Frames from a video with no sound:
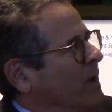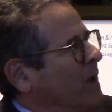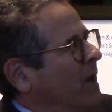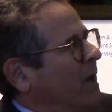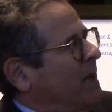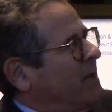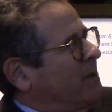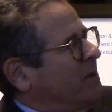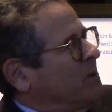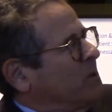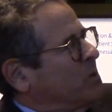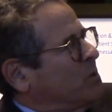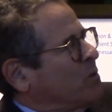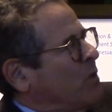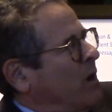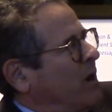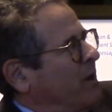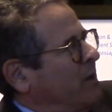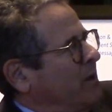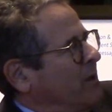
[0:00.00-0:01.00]
I did
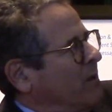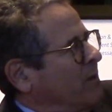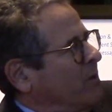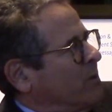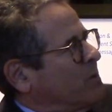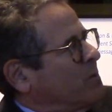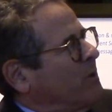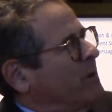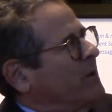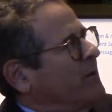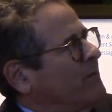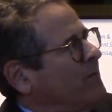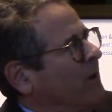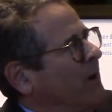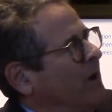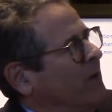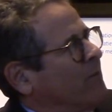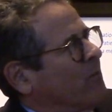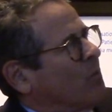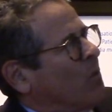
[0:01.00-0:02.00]
try the other
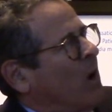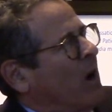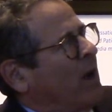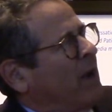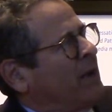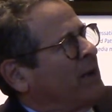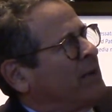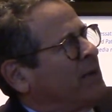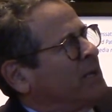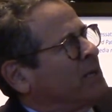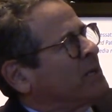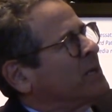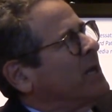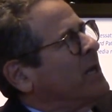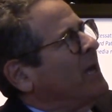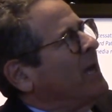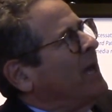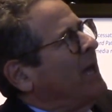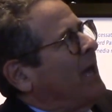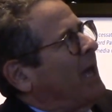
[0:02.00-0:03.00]
25 varieties,
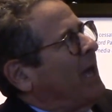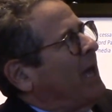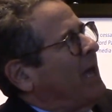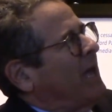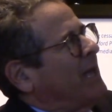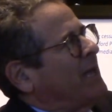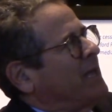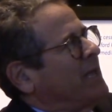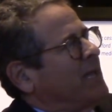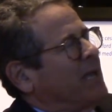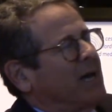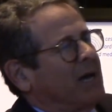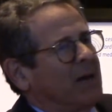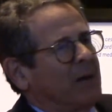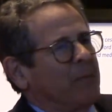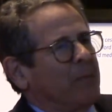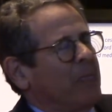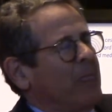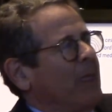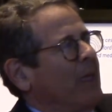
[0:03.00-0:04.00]
and
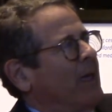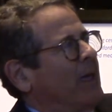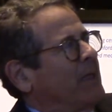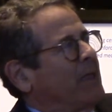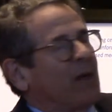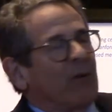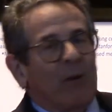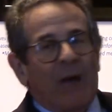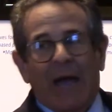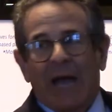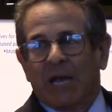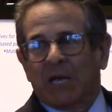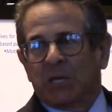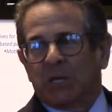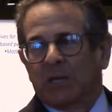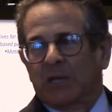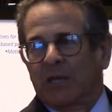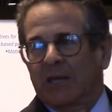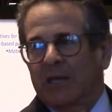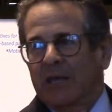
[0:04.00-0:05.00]
they
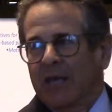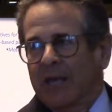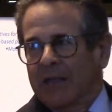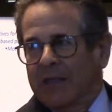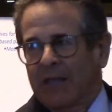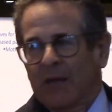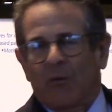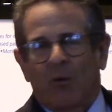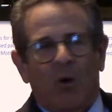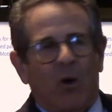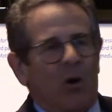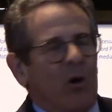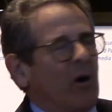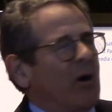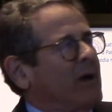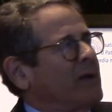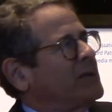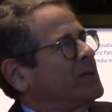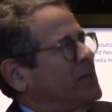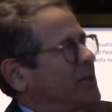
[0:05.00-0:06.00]
were
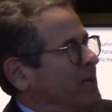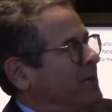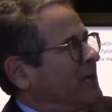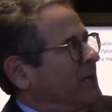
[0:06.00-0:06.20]
hard to